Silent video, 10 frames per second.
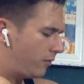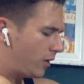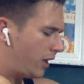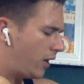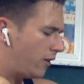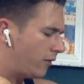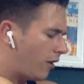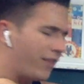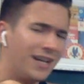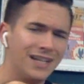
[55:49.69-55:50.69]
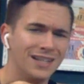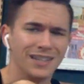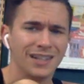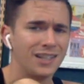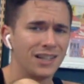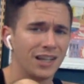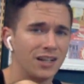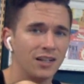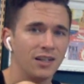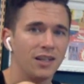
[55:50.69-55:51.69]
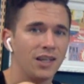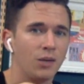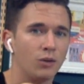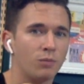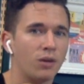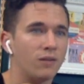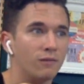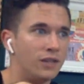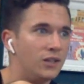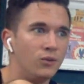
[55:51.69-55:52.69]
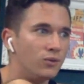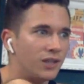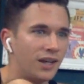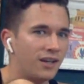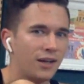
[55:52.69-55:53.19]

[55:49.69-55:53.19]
a letter of authenticity that it was part of the V2 set